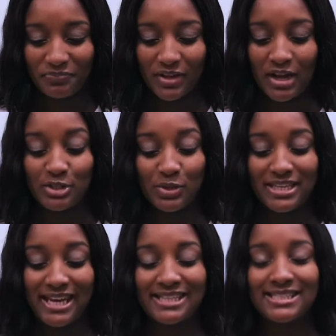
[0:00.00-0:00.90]
All right, so the
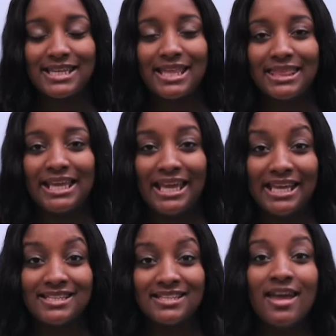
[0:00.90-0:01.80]
next thing
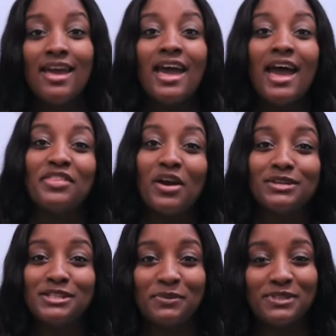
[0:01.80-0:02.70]
is, and that
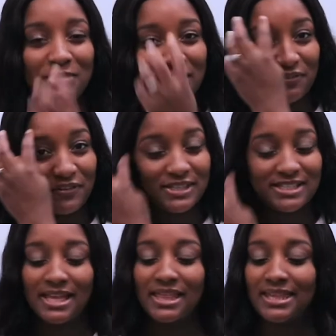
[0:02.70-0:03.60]
was supposed to be the
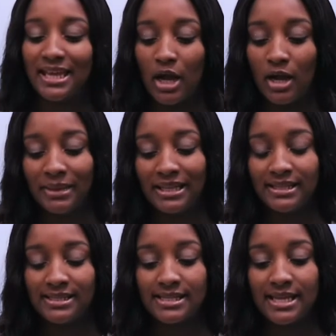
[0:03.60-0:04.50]
first thing on my list,